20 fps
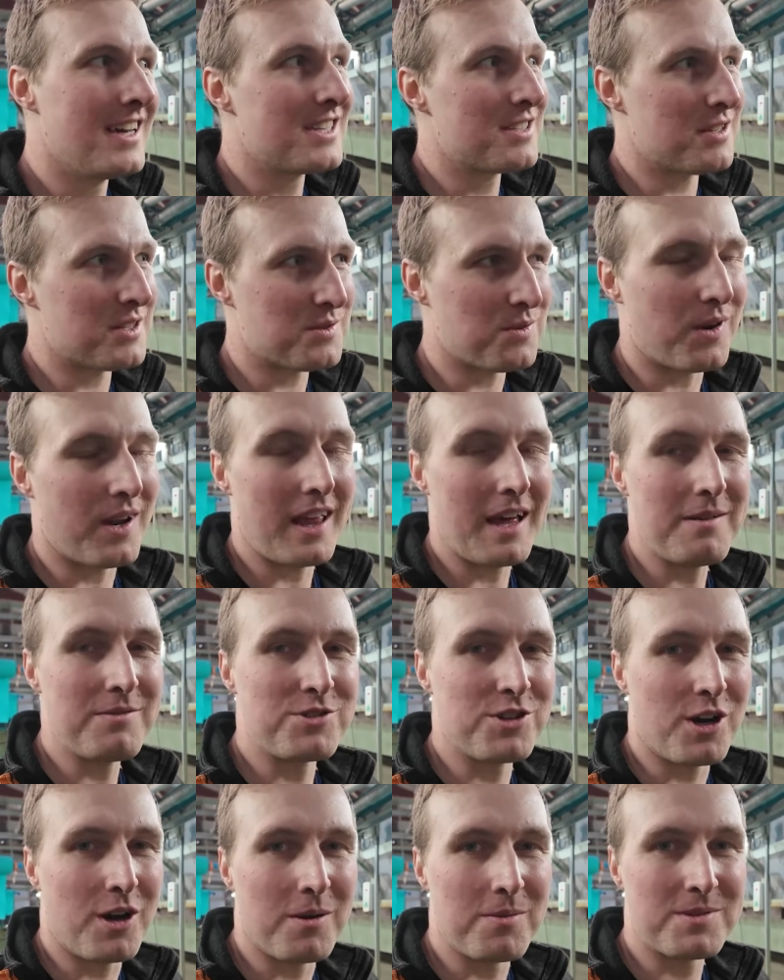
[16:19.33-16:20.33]
So it's one of them
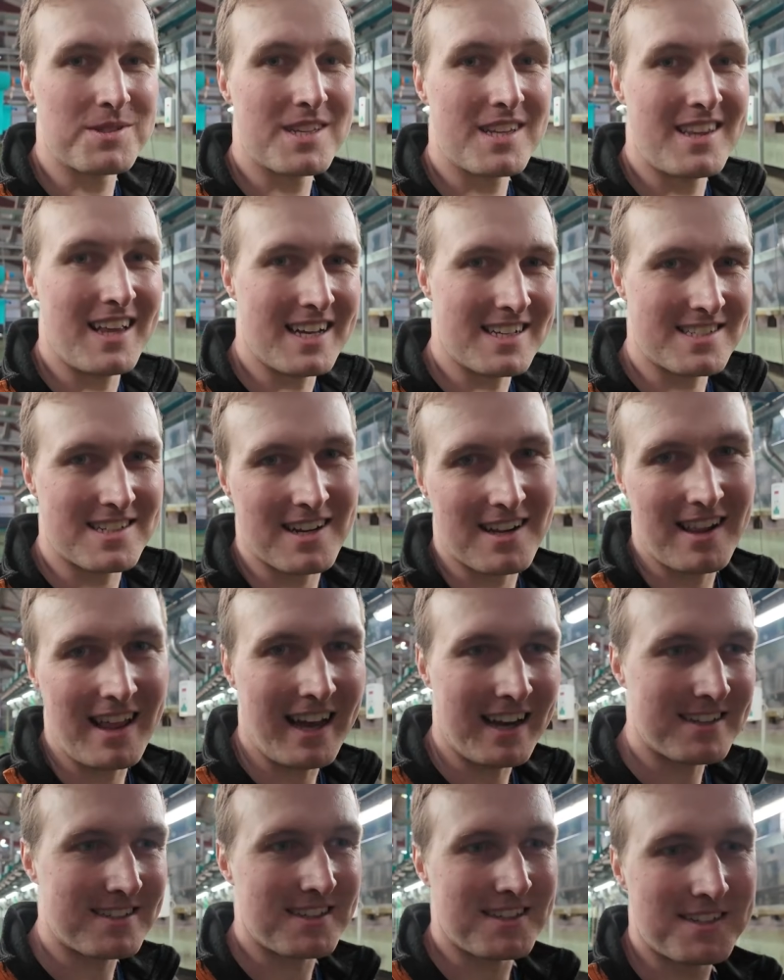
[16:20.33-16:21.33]
jobs that's
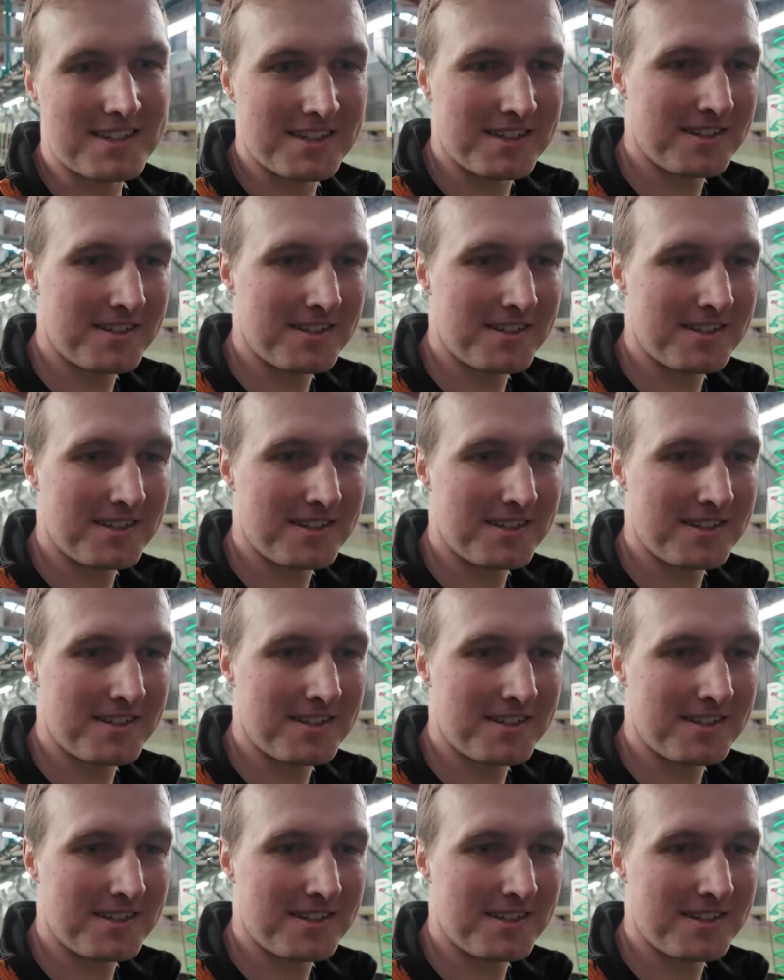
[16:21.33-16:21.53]
neglected.